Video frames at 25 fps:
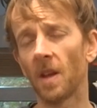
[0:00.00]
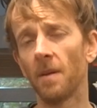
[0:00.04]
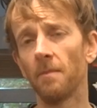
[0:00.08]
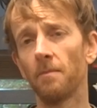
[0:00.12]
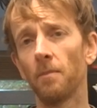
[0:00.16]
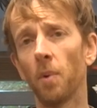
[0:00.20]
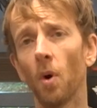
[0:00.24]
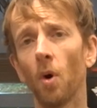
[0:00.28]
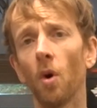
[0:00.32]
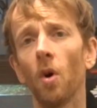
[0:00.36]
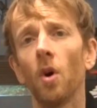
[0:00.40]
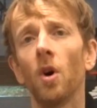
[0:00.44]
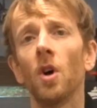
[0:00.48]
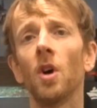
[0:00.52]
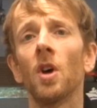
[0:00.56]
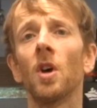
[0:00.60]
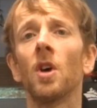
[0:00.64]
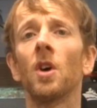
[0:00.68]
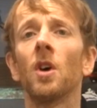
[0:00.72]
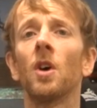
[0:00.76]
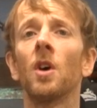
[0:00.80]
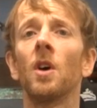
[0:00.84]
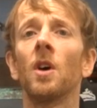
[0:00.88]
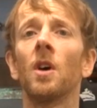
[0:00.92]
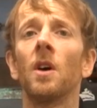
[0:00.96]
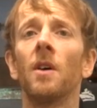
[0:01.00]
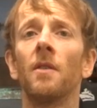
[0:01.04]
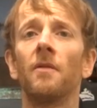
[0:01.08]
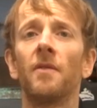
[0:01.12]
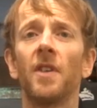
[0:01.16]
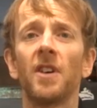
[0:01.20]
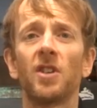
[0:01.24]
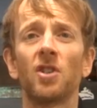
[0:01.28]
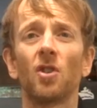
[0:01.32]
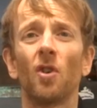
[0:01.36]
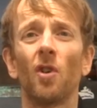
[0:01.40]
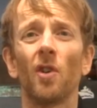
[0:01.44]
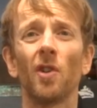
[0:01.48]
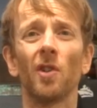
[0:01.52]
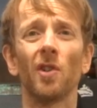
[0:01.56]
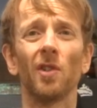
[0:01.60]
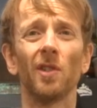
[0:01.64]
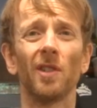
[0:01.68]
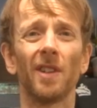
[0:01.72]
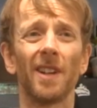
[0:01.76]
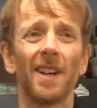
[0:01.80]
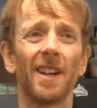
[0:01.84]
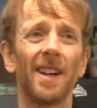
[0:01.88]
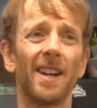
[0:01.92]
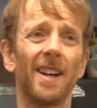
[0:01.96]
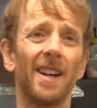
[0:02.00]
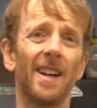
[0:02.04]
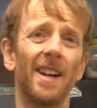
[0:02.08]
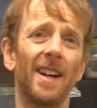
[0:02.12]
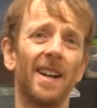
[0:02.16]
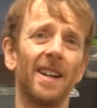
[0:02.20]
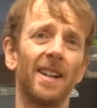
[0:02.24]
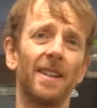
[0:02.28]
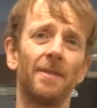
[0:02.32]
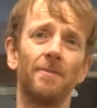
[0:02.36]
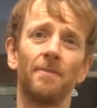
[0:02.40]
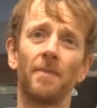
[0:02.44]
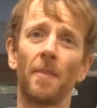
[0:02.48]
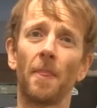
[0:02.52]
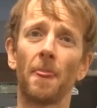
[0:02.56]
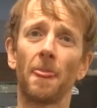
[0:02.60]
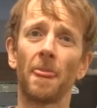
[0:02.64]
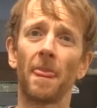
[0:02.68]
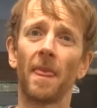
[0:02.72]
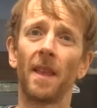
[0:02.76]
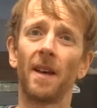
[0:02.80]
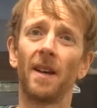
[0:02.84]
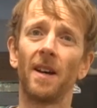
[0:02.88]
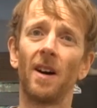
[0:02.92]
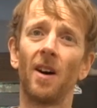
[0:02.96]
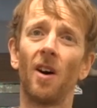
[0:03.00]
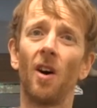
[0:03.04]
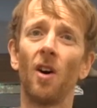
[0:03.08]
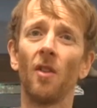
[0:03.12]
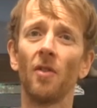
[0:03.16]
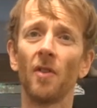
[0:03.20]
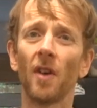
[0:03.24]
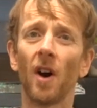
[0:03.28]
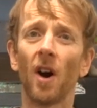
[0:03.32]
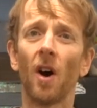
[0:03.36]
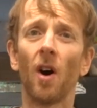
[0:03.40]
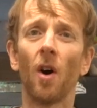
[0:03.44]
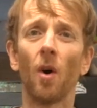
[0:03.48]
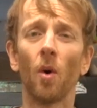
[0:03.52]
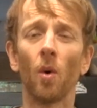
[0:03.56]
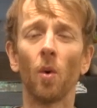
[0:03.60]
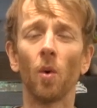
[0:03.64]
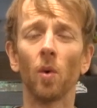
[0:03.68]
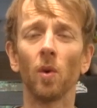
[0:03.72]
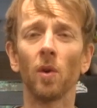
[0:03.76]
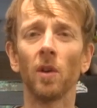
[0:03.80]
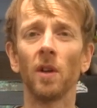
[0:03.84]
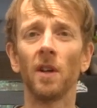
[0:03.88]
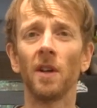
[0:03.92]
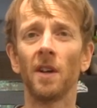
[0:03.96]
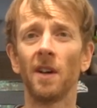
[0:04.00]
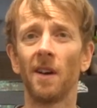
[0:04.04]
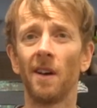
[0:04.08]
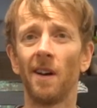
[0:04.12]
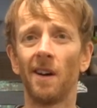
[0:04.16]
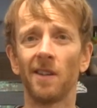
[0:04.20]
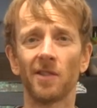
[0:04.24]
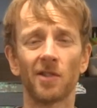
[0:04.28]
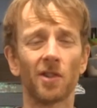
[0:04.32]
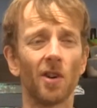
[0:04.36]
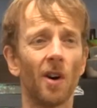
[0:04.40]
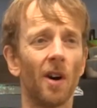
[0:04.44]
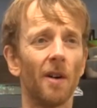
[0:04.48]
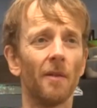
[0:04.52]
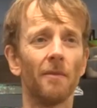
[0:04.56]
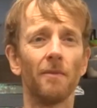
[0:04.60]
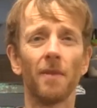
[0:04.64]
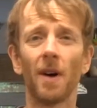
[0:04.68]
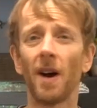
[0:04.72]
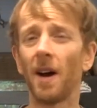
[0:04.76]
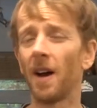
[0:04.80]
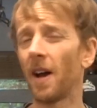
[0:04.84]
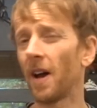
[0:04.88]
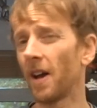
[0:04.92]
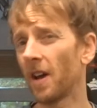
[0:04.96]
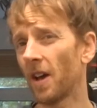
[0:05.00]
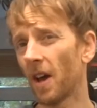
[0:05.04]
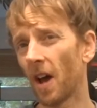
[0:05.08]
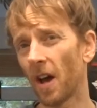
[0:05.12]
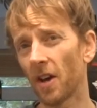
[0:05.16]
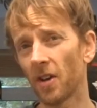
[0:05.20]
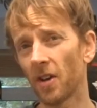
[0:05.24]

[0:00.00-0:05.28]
But fish oil, on the whole, has got a